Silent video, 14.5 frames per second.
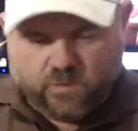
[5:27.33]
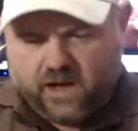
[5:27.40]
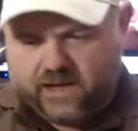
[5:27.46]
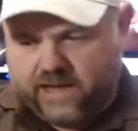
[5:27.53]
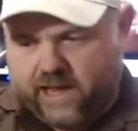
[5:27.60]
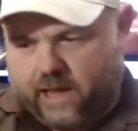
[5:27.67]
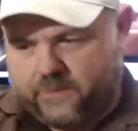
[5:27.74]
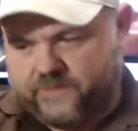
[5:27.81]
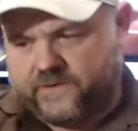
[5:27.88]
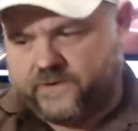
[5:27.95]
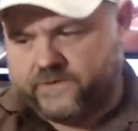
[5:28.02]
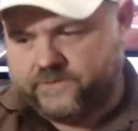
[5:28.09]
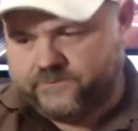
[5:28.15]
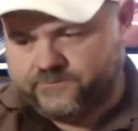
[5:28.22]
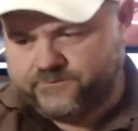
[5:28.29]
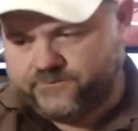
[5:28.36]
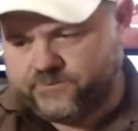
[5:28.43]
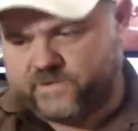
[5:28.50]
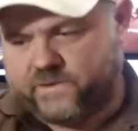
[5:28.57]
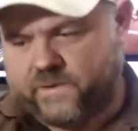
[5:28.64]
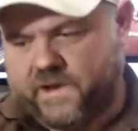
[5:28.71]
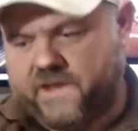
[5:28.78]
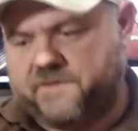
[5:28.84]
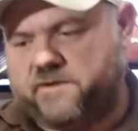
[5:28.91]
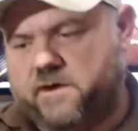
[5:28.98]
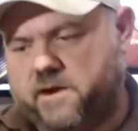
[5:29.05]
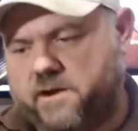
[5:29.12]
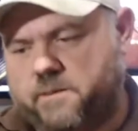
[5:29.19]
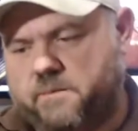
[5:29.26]
caps here with the weights
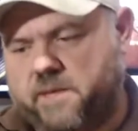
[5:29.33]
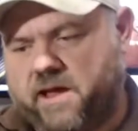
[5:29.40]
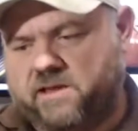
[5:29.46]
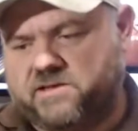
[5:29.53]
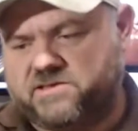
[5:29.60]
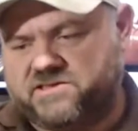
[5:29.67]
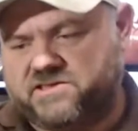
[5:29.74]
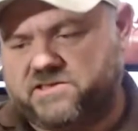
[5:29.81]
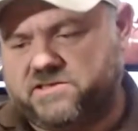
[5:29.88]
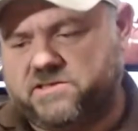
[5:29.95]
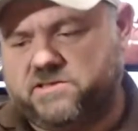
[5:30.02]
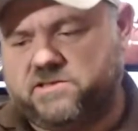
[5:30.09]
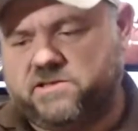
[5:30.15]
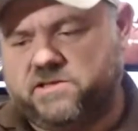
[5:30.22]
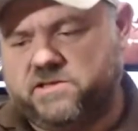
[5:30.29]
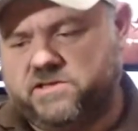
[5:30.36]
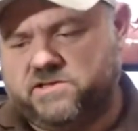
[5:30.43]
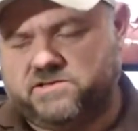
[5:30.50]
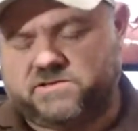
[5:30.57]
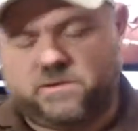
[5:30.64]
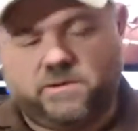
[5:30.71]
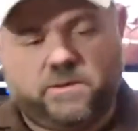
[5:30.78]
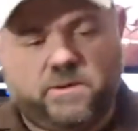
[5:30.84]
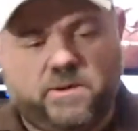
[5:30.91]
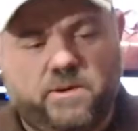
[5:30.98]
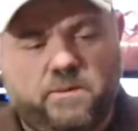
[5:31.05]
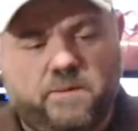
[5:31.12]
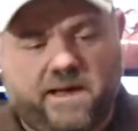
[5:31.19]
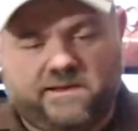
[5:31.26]
on it, and balance it so it will
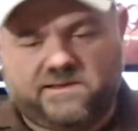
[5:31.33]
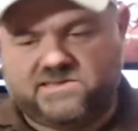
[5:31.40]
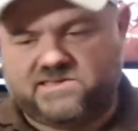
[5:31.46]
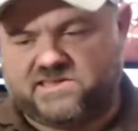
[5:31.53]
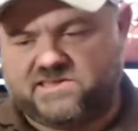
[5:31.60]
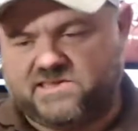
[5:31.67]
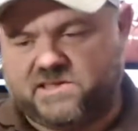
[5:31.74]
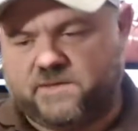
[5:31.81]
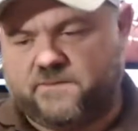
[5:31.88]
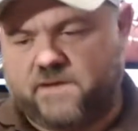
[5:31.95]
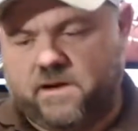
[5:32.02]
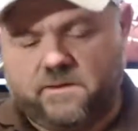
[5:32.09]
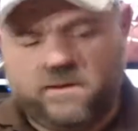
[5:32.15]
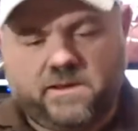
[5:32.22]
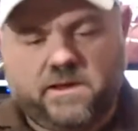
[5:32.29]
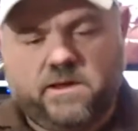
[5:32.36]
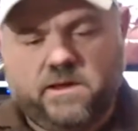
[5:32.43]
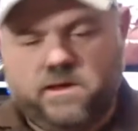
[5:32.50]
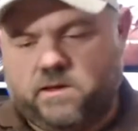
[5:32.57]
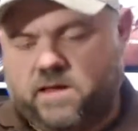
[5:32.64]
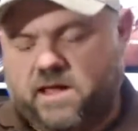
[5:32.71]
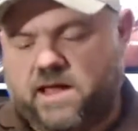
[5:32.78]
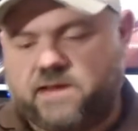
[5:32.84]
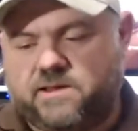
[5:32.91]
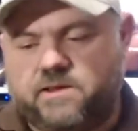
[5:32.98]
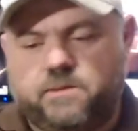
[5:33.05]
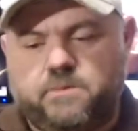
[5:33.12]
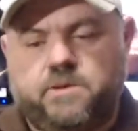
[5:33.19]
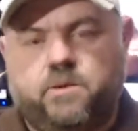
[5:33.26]
balance that stuff out. It'll add a
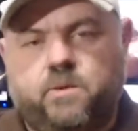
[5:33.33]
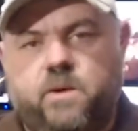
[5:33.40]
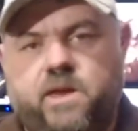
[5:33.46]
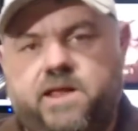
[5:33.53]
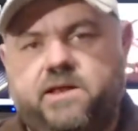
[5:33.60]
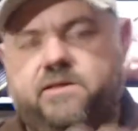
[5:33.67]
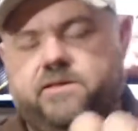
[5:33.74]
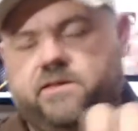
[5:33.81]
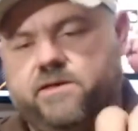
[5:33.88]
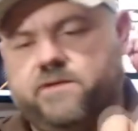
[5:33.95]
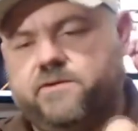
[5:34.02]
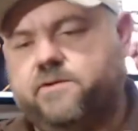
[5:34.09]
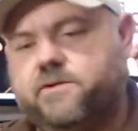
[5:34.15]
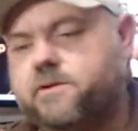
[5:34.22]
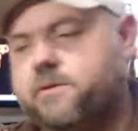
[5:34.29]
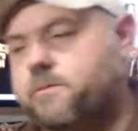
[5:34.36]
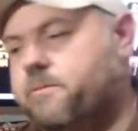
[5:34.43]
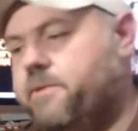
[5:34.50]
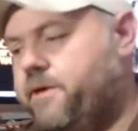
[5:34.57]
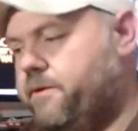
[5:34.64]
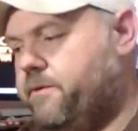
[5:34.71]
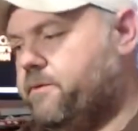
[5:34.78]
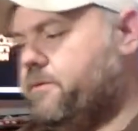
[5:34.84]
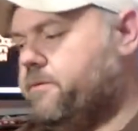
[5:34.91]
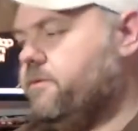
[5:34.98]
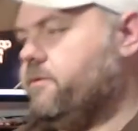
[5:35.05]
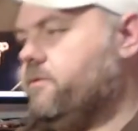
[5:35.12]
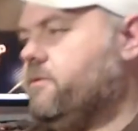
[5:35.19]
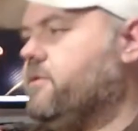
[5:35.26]
little bit of weight to this, but
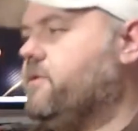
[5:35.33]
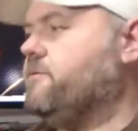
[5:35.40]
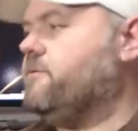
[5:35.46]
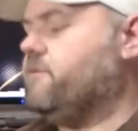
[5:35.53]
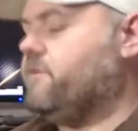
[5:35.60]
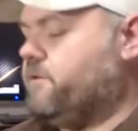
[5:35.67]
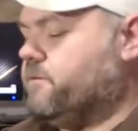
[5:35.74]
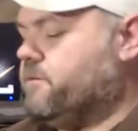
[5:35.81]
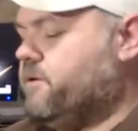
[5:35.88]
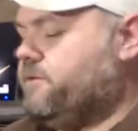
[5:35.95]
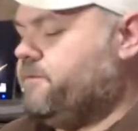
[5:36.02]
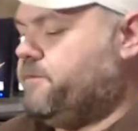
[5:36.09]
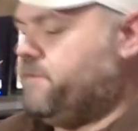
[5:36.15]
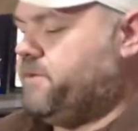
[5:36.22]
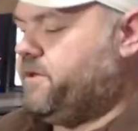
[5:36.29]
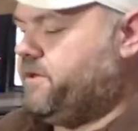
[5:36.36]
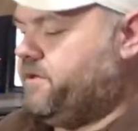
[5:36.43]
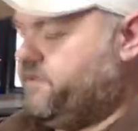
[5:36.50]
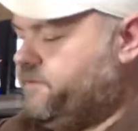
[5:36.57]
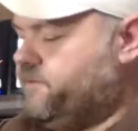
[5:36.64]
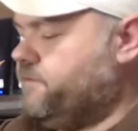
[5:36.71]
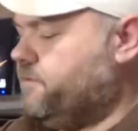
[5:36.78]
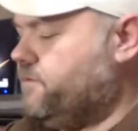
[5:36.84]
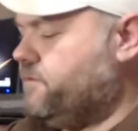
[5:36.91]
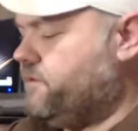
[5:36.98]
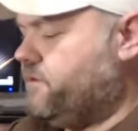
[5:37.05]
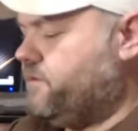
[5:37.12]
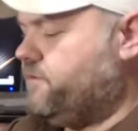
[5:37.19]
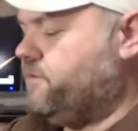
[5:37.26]
that's really irrelevant because
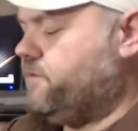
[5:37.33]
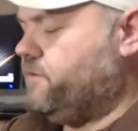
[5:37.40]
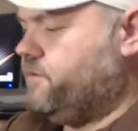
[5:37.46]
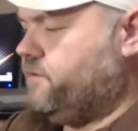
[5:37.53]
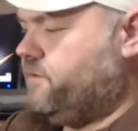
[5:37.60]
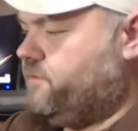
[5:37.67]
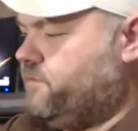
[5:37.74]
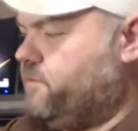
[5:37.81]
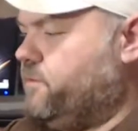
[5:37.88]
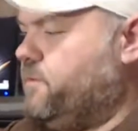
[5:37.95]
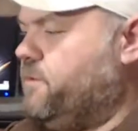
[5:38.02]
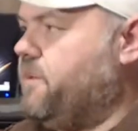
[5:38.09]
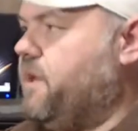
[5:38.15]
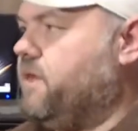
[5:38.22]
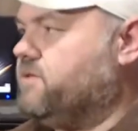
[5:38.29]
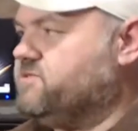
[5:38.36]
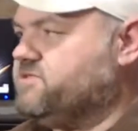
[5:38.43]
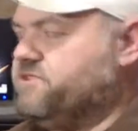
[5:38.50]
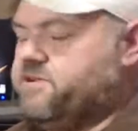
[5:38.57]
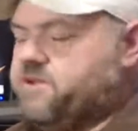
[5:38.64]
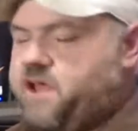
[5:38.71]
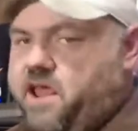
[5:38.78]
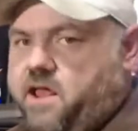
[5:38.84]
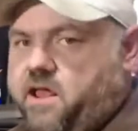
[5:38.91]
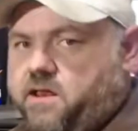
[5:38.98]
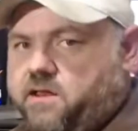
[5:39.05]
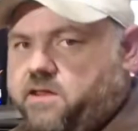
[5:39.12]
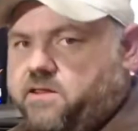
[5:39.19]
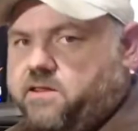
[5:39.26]
it's just going to be balanced in your
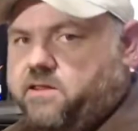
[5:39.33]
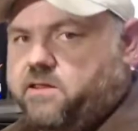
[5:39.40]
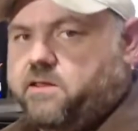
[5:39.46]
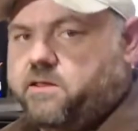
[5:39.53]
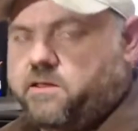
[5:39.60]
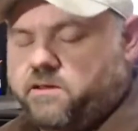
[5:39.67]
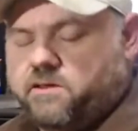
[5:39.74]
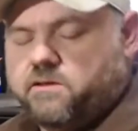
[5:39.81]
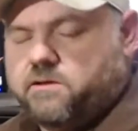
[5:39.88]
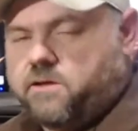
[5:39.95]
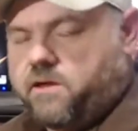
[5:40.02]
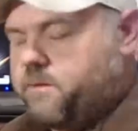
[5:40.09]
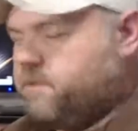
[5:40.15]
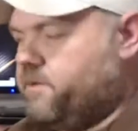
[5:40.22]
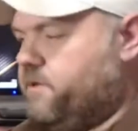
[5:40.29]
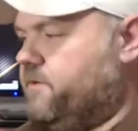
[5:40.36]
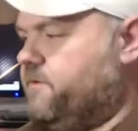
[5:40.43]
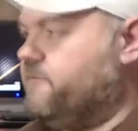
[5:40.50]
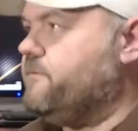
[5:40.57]
hand. You're not really going to feel